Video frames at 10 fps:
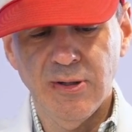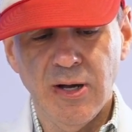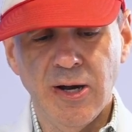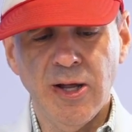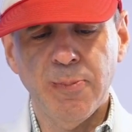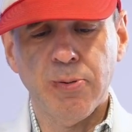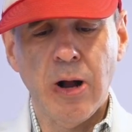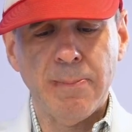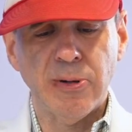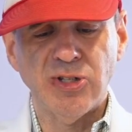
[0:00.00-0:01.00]
another
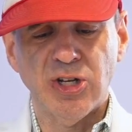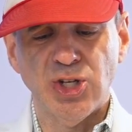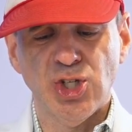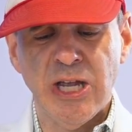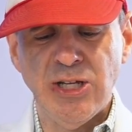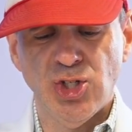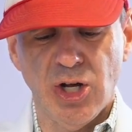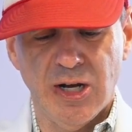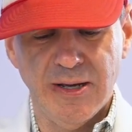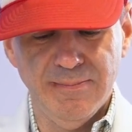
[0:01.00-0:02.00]
property is going to change
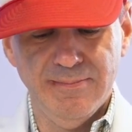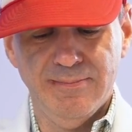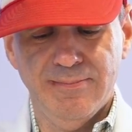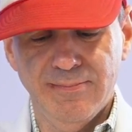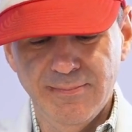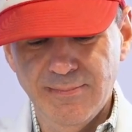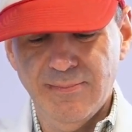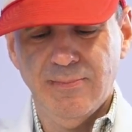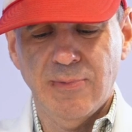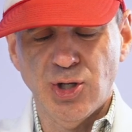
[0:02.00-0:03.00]
on it.
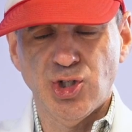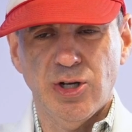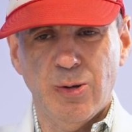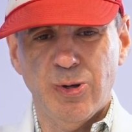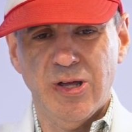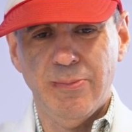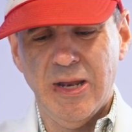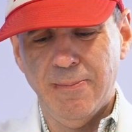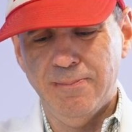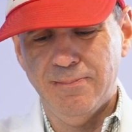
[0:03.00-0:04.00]
I'll share that with you in a minute.